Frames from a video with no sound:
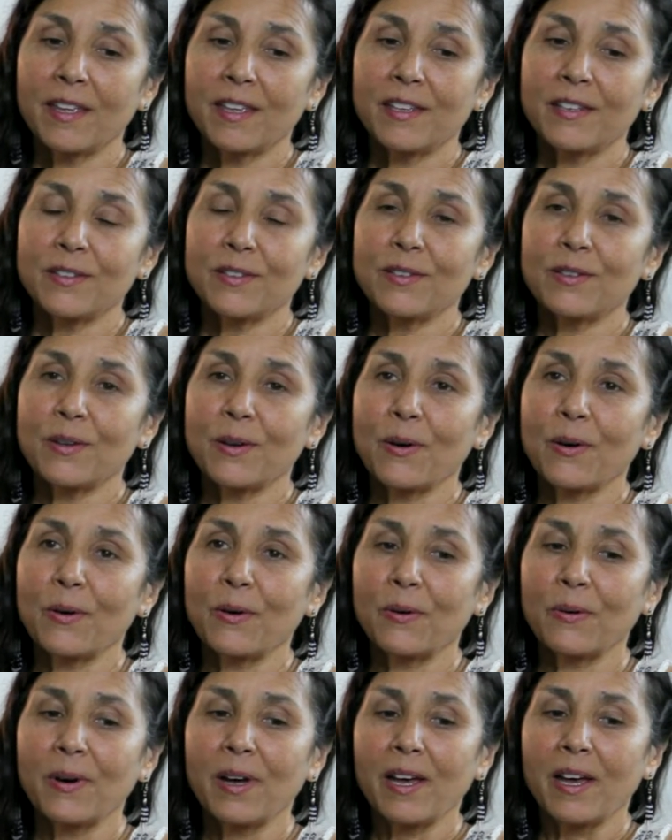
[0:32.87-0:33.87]

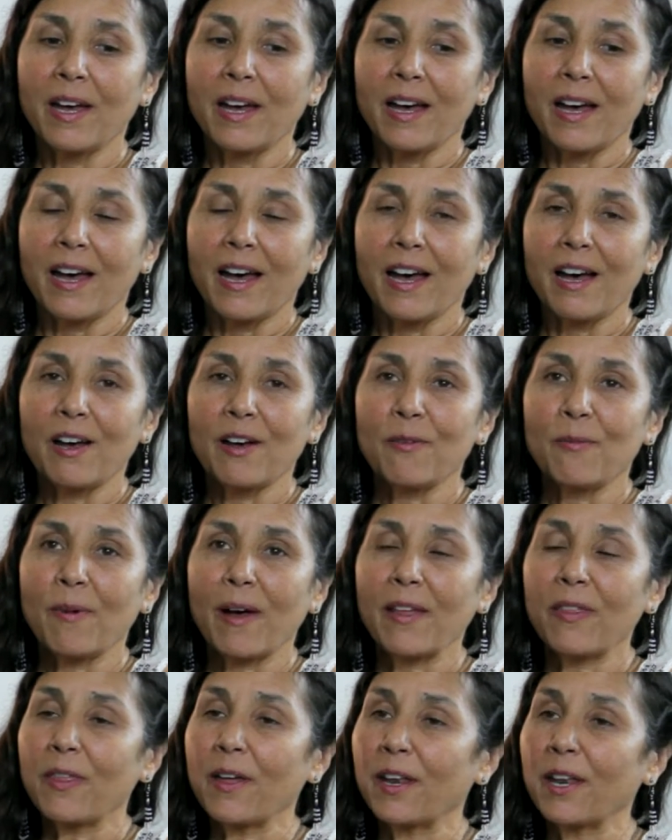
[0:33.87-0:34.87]
So
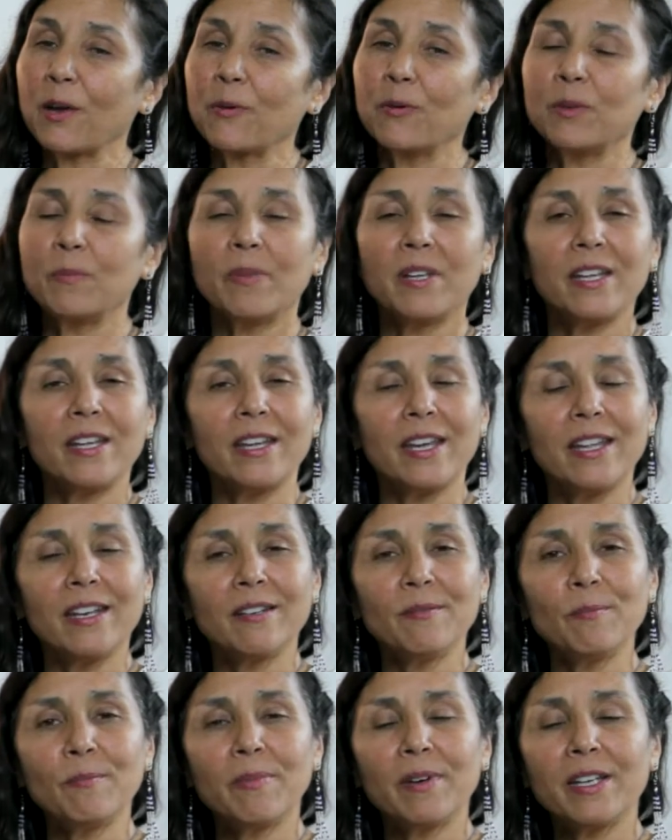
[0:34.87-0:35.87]
I thought I would
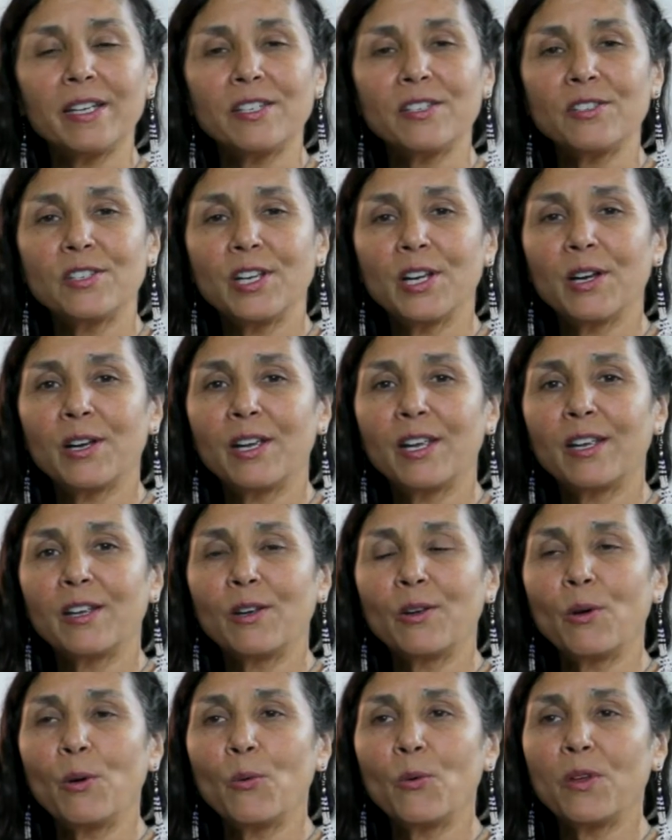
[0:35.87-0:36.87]
begin by
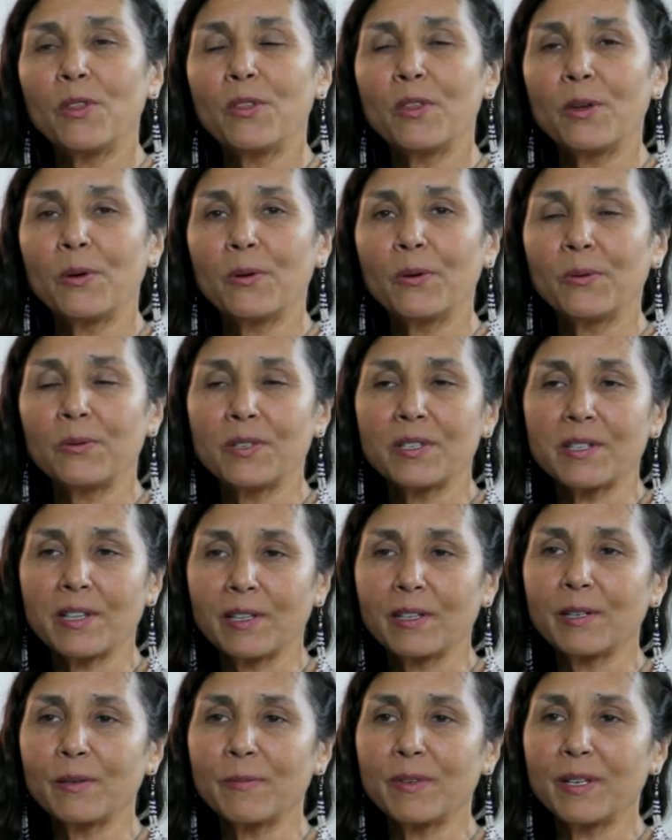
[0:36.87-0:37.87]
sharing with you just a
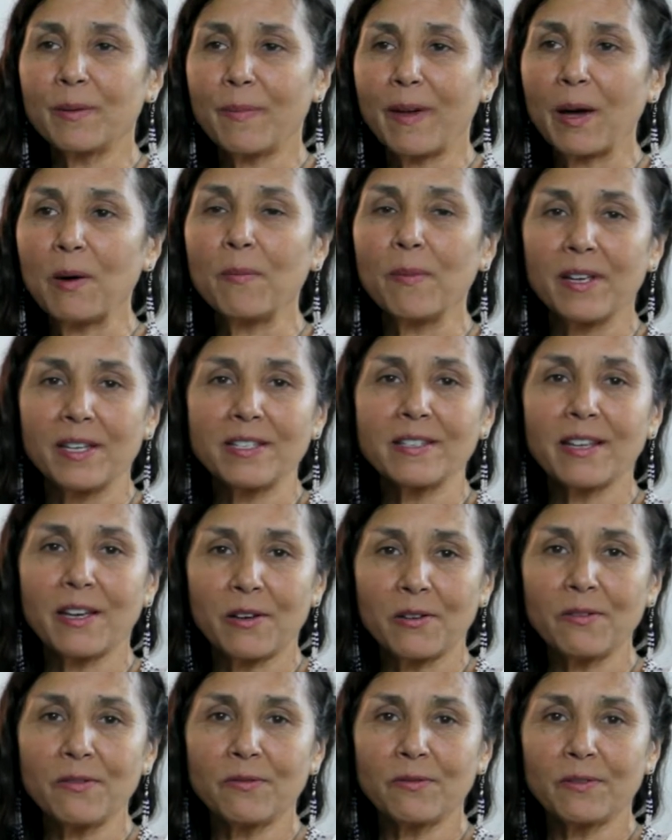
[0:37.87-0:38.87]
little bit about
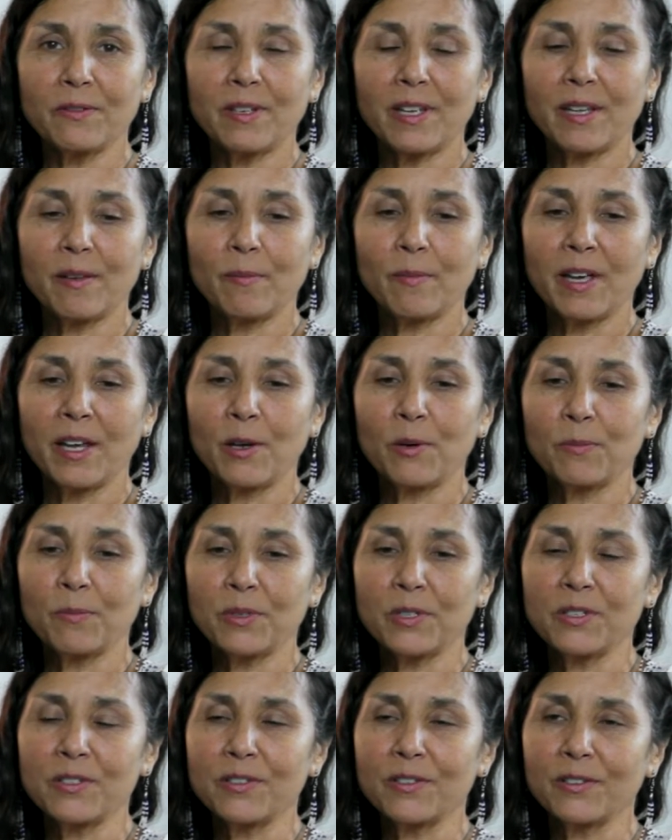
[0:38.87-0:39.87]
myself and my own
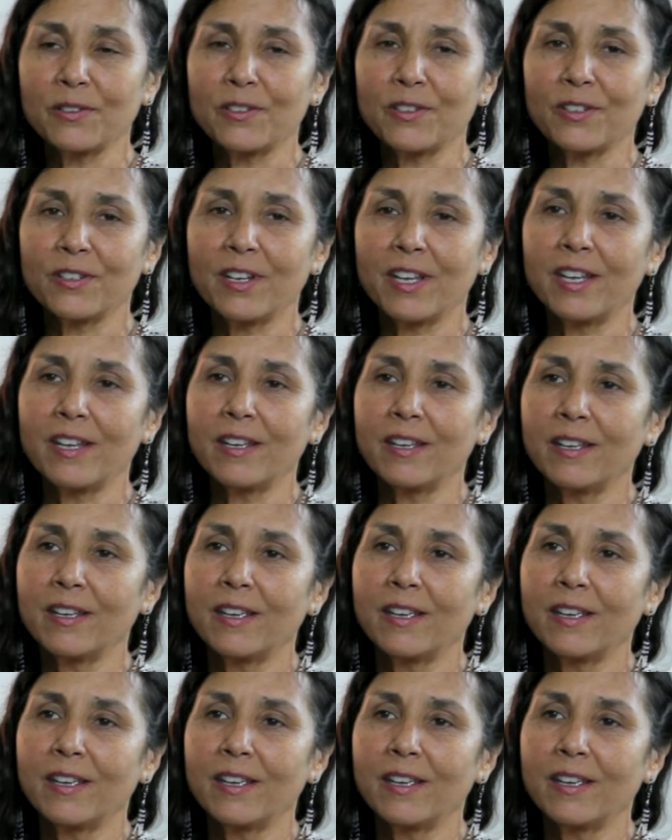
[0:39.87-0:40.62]
personal journey.